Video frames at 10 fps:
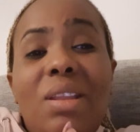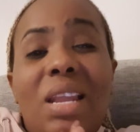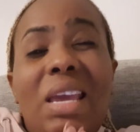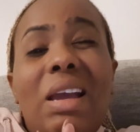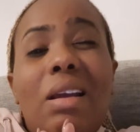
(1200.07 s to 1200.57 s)

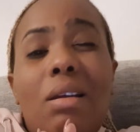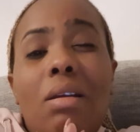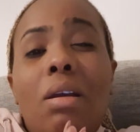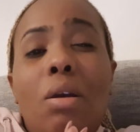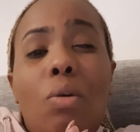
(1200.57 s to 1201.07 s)
like
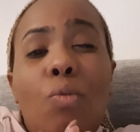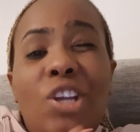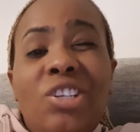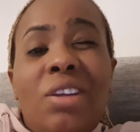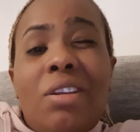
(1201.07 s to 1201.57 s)

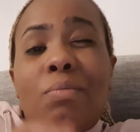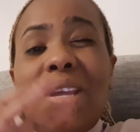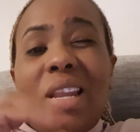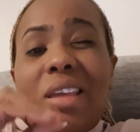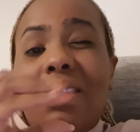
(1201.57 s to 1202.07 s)
washering me
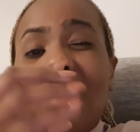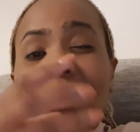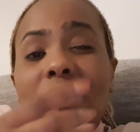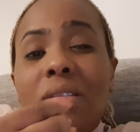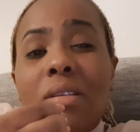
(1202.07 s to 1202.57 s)
like
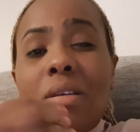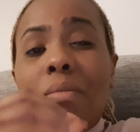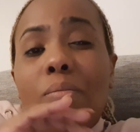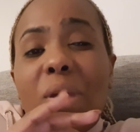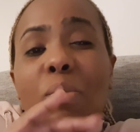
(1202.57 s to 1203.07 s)
this.
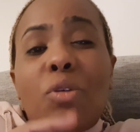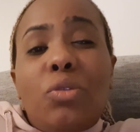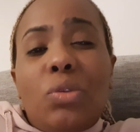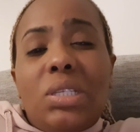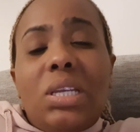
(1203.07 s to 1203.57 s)
My mouth
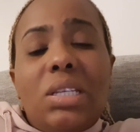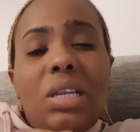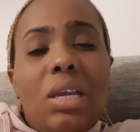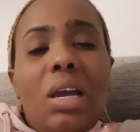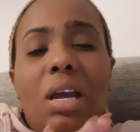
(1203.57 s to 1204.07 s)
was just
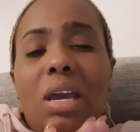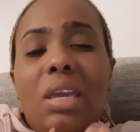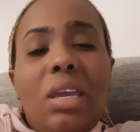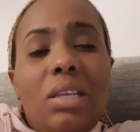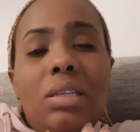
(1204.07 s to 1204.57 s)
like, I
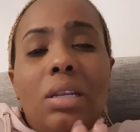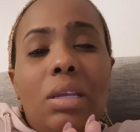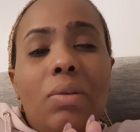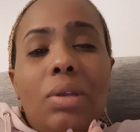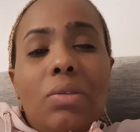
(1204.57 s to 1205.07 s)
can't deal
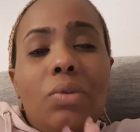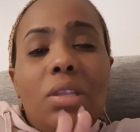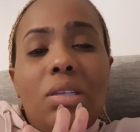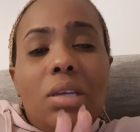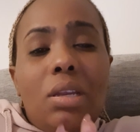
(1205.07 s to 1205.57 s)
with
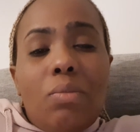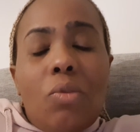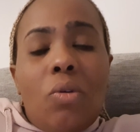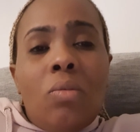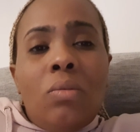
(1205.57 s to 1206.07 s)
it anymore.